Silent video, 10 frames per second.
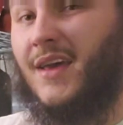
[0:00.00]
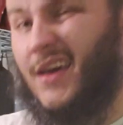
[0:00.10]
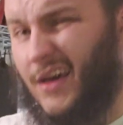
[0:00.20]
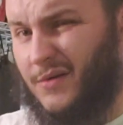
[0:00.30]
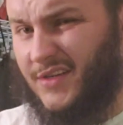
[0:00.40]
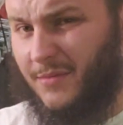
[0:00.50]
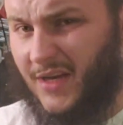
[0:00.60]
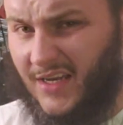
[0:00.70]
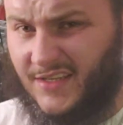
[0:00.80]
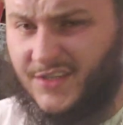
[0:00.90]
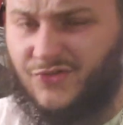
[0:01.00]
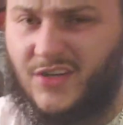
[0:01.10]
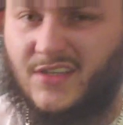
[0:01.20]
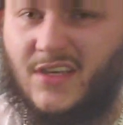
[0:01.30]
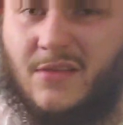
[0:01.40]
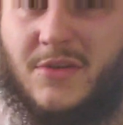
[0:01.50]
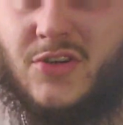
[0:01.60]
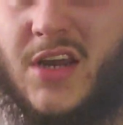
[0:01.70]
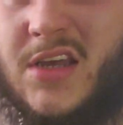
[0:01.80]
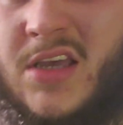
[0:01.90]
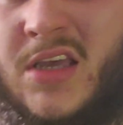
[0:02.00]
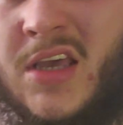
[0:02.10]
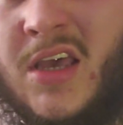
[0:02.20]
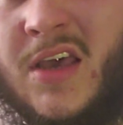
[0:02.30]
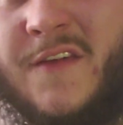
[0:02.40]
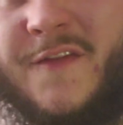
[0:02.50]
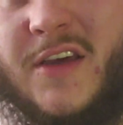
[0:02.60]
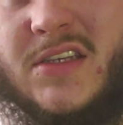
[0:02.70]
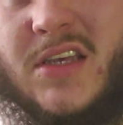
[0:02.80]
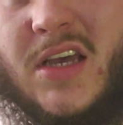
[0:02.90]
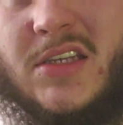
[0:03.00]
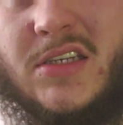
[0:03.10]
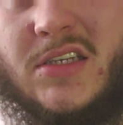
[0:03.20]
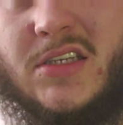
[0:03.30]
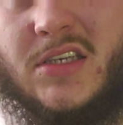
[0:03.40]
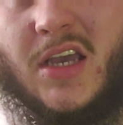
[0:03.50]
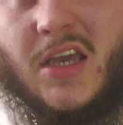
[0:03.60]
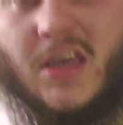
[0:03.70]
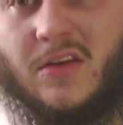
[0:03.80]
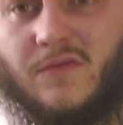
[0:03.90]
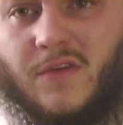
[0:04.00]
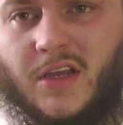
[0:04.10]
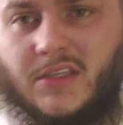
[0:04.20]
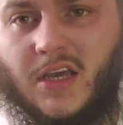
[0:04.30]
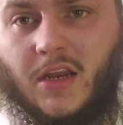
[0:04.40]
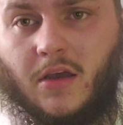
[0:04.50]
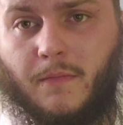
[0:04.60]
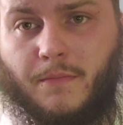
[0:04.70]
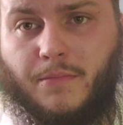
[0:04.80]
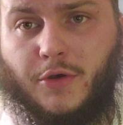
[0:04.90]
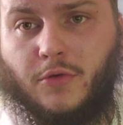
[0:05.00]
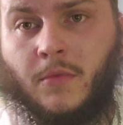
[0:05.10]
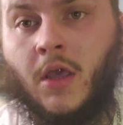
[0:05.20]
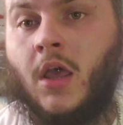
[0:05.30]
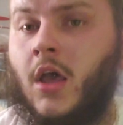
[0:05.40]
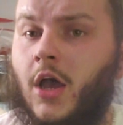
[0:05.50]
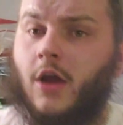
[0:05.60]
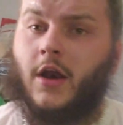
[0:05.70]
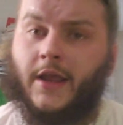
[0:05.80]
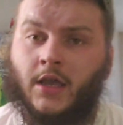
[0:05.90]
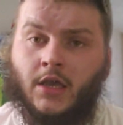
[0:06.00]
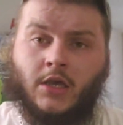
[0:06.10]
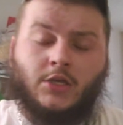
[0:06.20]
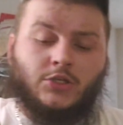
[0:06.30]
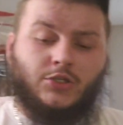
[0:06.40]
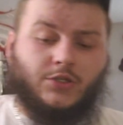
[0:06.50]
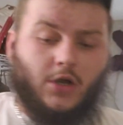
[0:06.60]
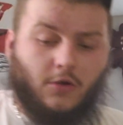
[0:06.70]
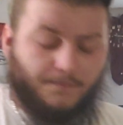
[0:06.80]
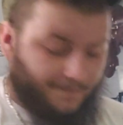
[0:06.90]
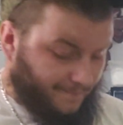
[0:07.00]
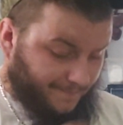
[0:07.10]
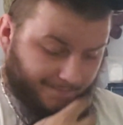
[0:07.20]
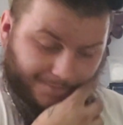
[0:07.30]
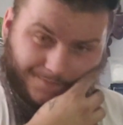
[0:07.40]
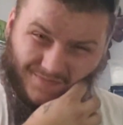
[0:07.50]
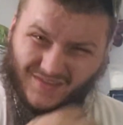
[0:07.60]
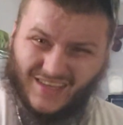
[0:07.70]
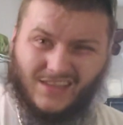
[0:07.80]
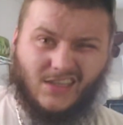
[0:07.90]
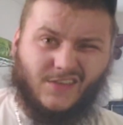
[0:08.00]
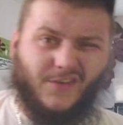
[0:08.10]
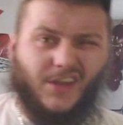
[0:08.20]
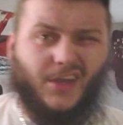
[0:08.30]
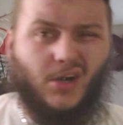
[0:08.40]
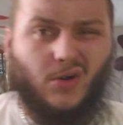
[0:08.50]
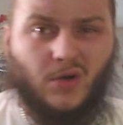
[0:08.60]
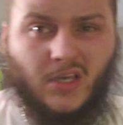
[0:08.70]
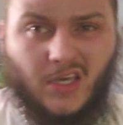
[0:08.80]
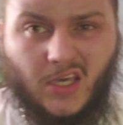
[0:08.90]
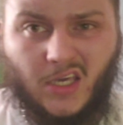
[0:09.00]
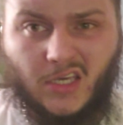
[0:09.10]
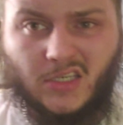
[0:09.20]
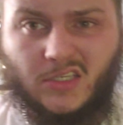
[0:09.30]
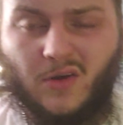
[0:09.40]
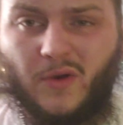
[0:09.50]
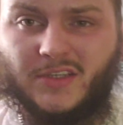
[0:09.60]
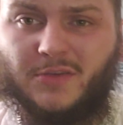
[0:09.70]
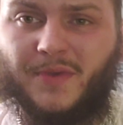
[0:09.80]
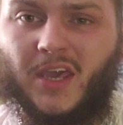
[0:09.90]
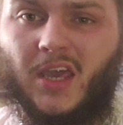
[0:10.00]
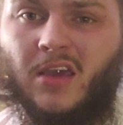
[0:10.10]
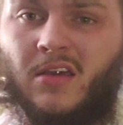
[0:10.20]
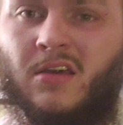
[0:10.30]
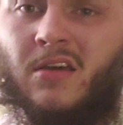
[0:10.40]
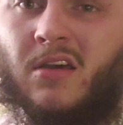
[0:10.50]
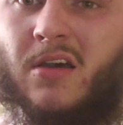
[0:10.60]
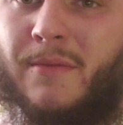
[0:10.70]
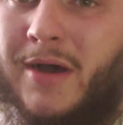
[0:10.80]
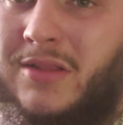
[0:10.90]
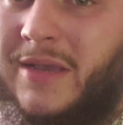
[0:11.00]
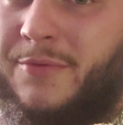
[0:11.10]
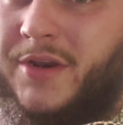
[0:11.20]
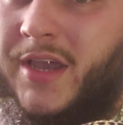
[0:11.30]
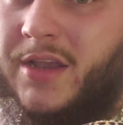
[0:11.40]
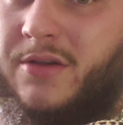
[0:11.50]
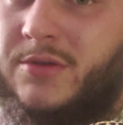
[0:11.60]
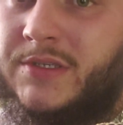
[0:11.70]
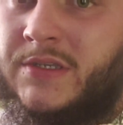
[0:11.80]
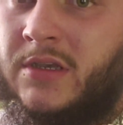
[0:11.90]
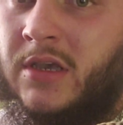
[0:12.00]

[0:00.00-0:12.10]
Hey, what's up, guys? It's Grizzly. Let me try to fix that just a second. Raise that up. Boom. Alright, so this video is going to be about leopard geckos.